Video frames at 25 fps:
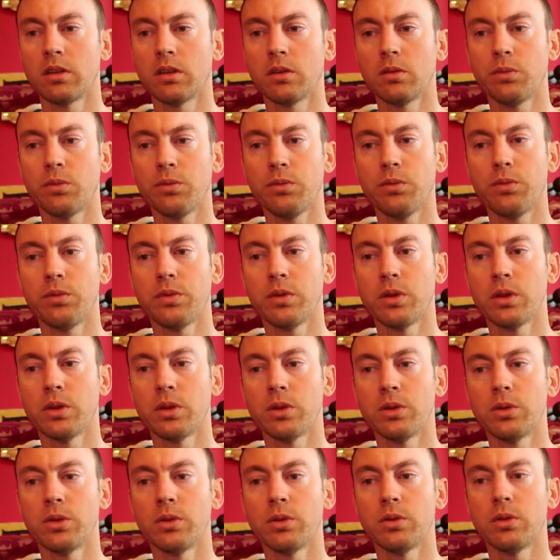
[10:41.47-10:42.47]
that
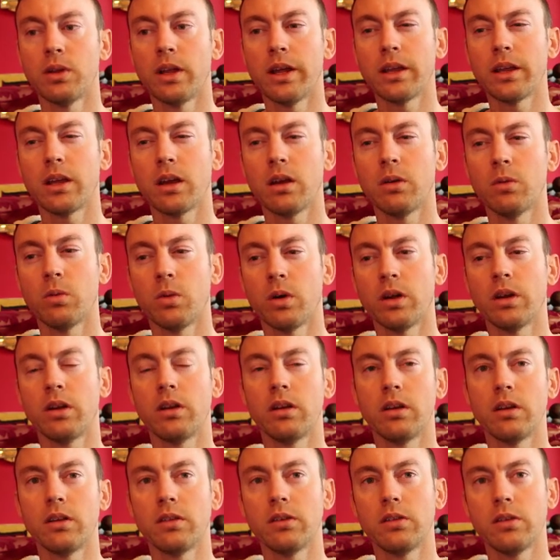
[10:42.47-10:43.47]
flew like I
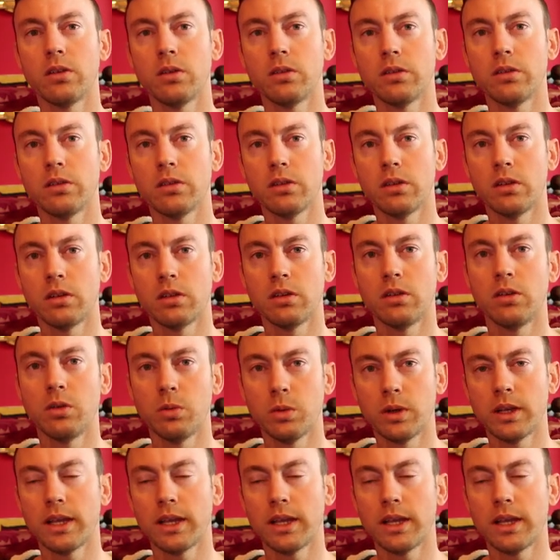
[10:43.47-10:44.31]
wanted it to, so that you were